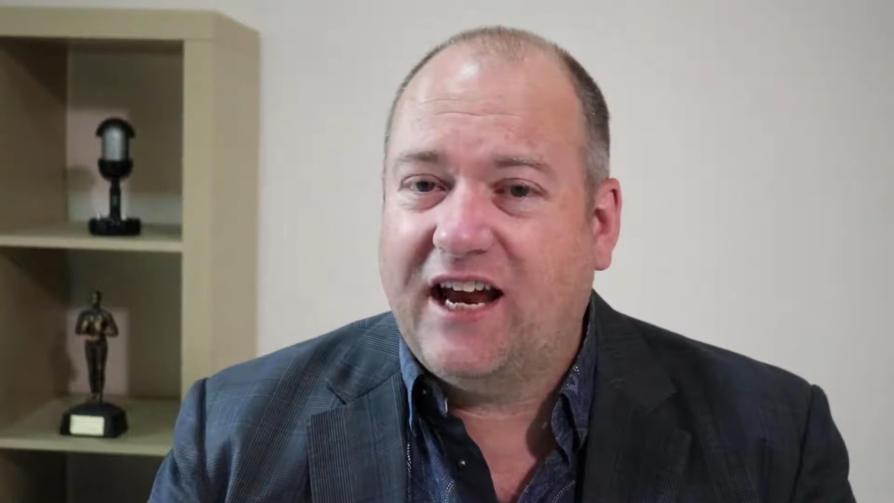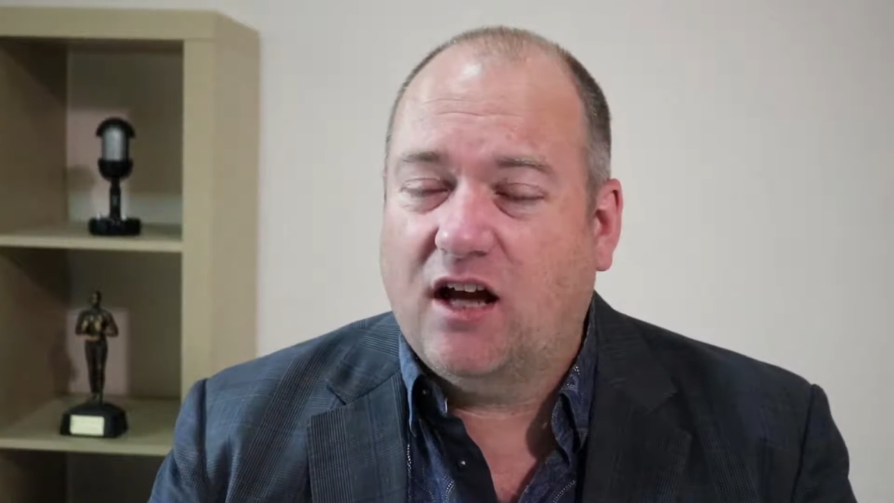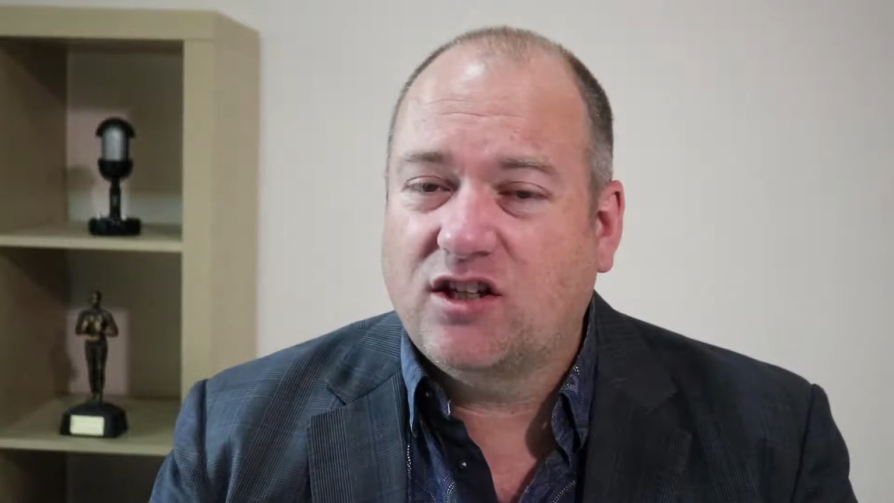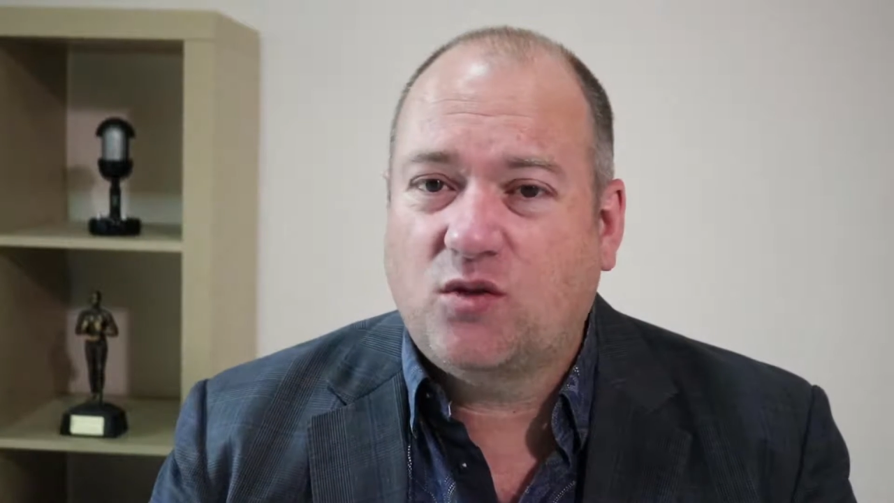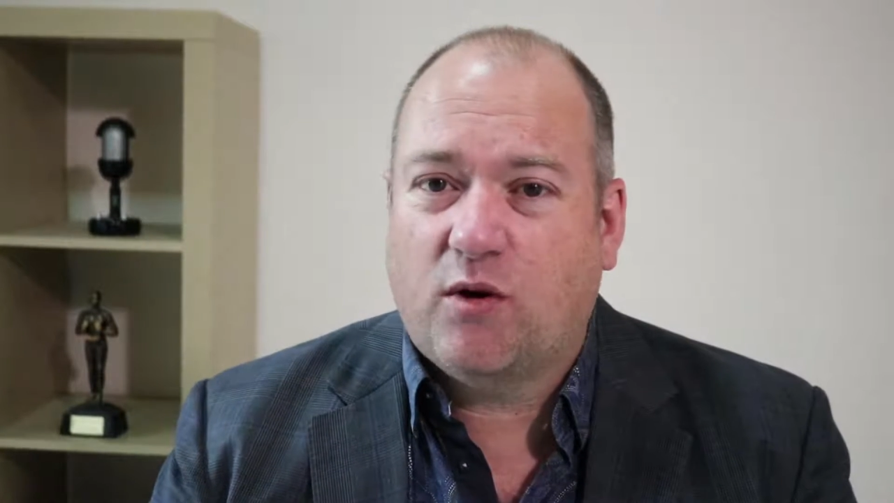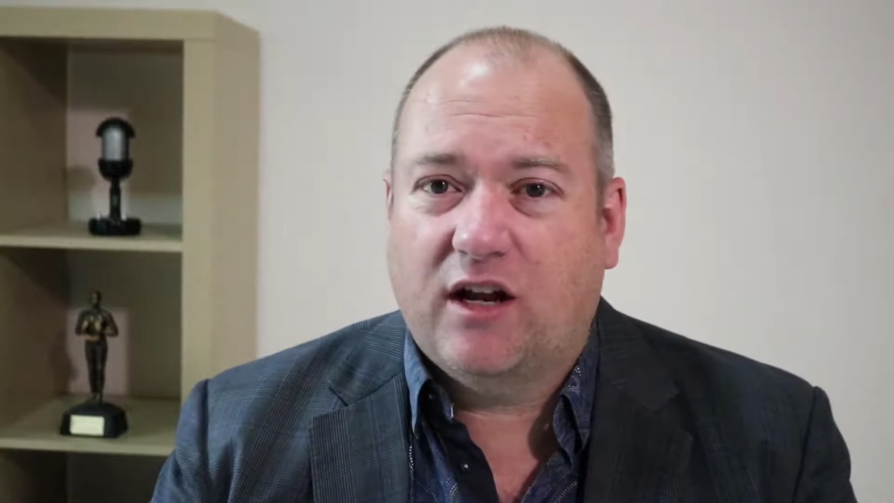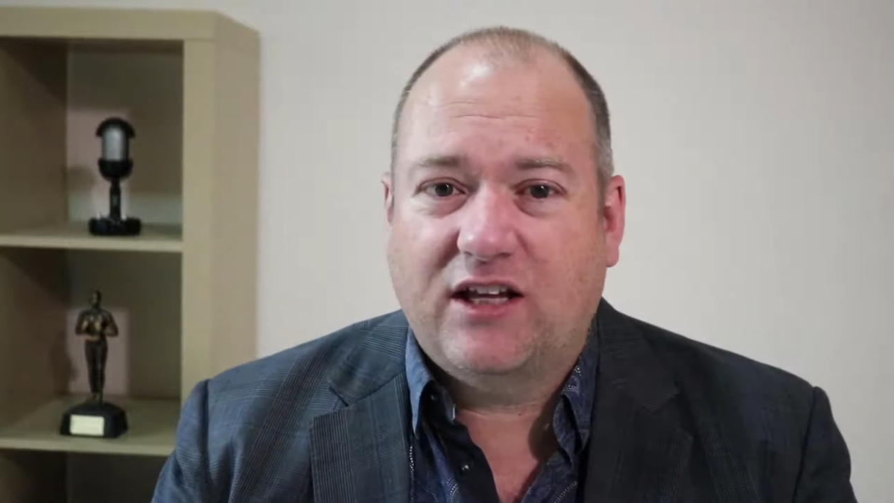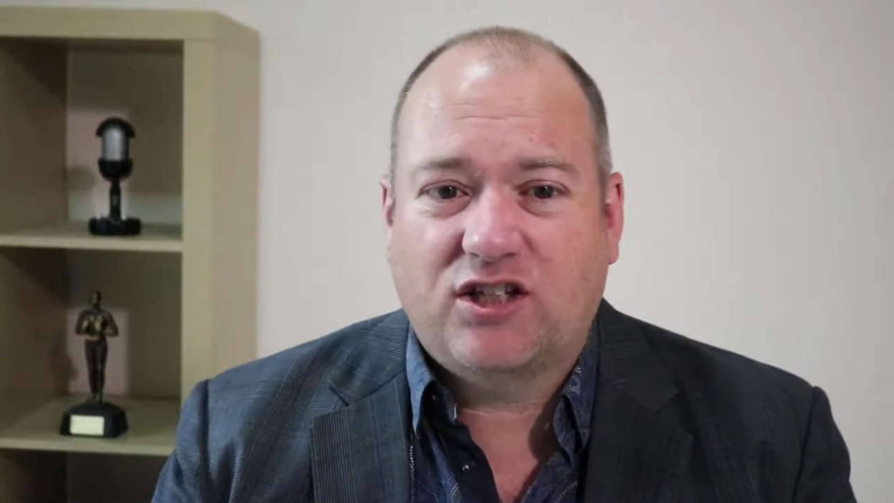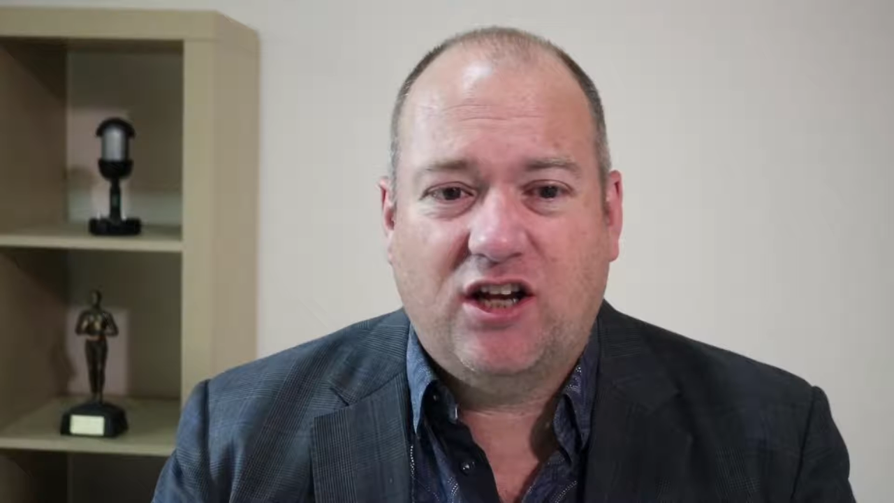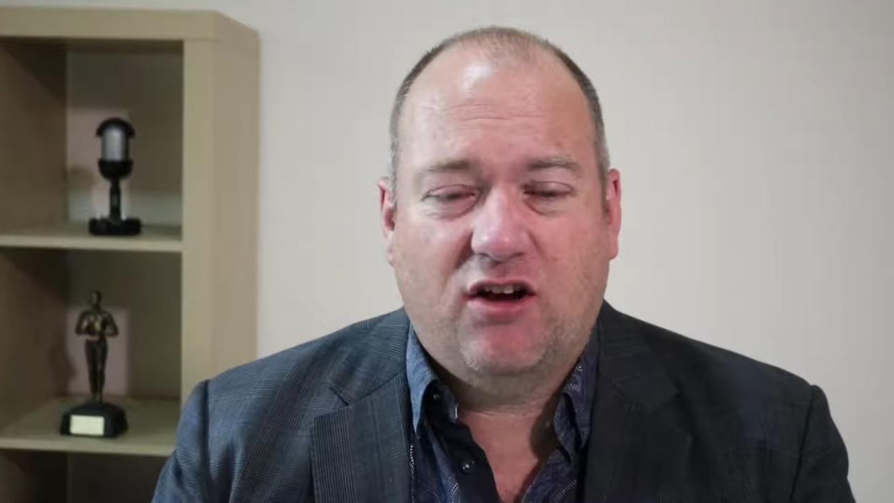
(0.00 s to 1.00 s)
I just want to
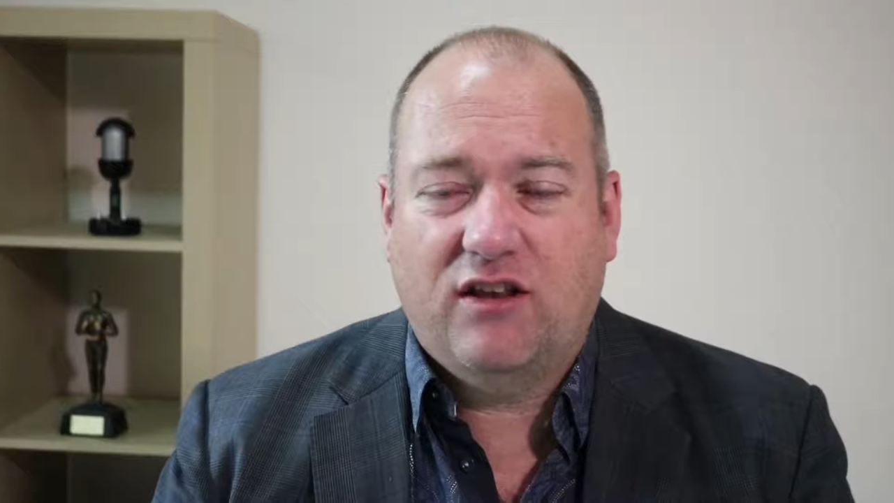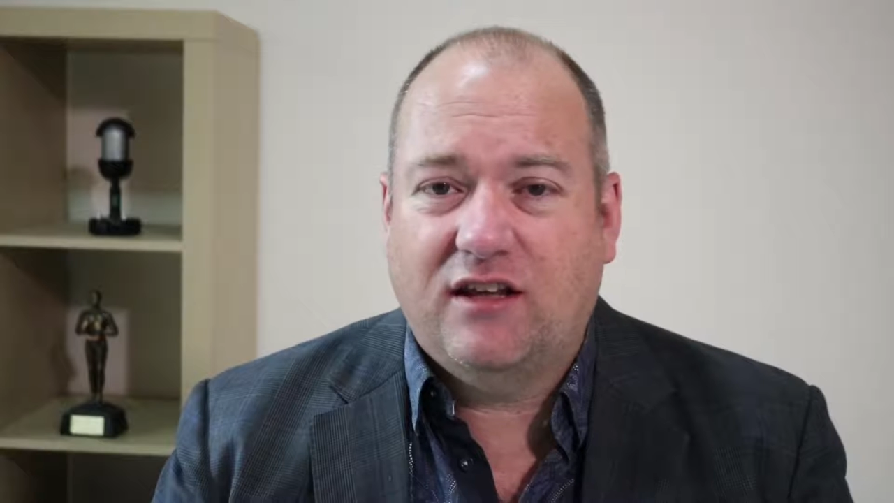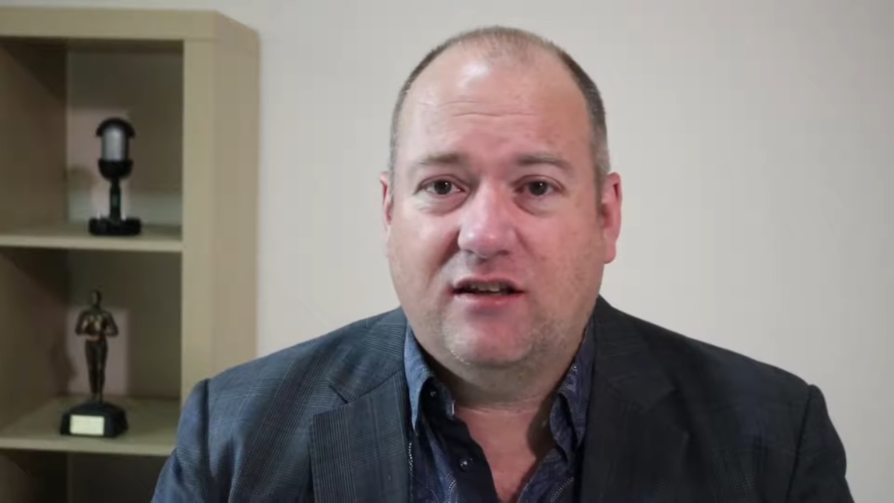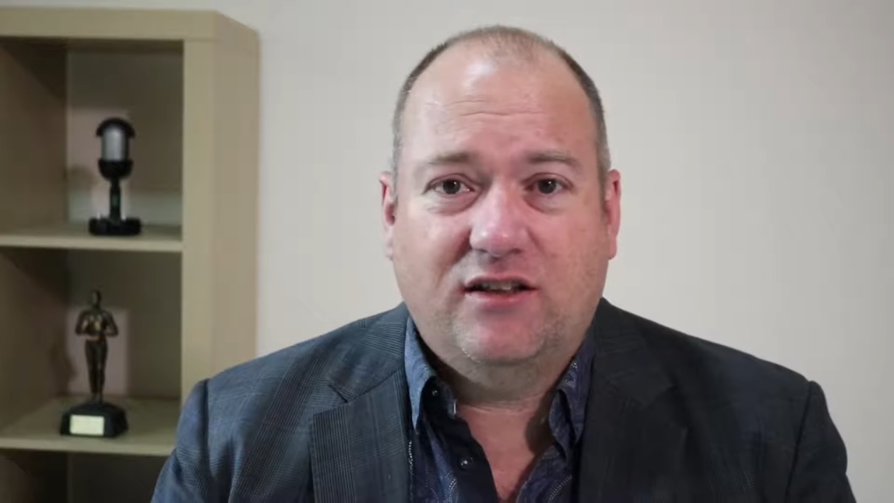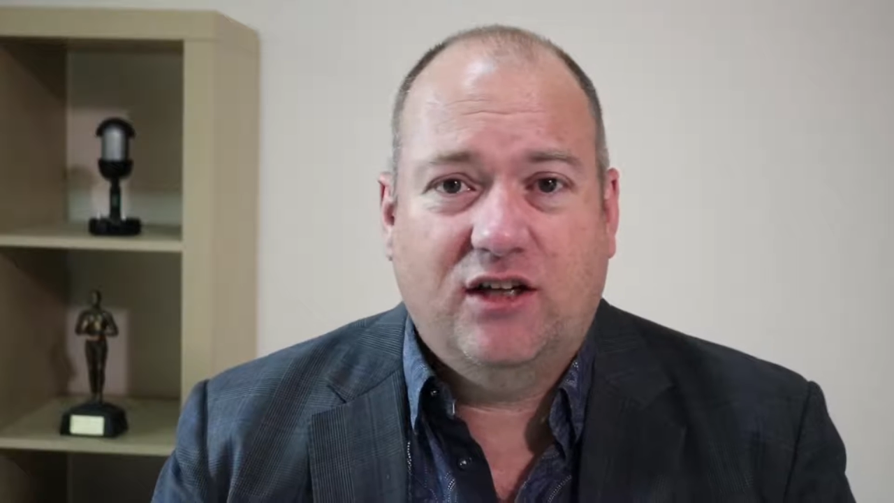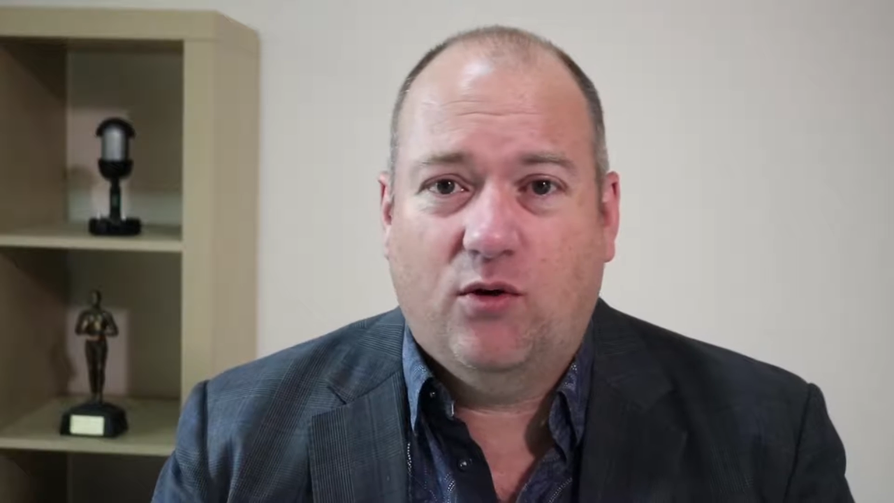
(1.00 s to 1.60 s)
let you know that,